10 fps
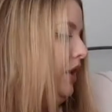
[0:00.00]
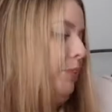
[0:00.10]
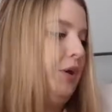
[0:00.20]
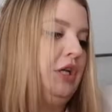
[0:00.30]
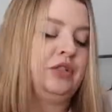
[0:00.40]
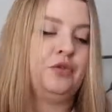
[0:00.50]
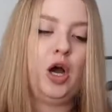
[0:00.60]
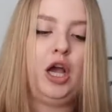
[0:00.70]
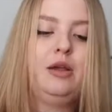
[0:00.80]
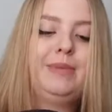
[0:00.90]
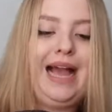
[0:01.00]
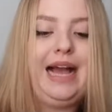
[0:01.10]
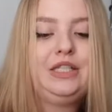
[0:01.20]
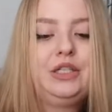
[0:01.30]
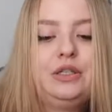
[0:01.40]
a beautiful home
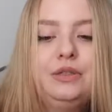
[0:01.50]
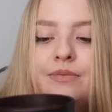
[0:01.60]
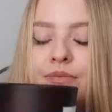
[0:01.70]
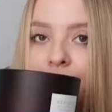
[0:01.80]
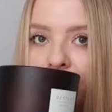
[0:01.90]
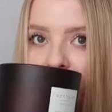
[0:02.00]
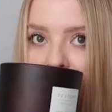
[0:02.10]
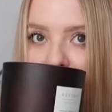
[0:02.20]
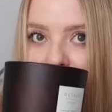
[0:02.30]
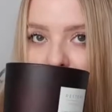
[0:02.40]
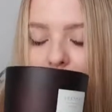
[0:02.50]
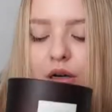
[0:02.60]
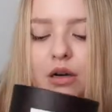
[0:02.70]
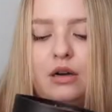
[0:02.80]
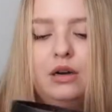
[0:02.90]
candle.
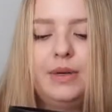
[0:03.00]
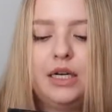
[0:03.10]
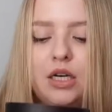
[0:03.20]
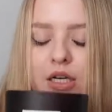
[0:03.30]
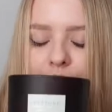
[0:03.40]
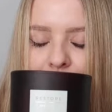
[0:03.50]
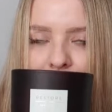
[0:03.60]
Oh my god,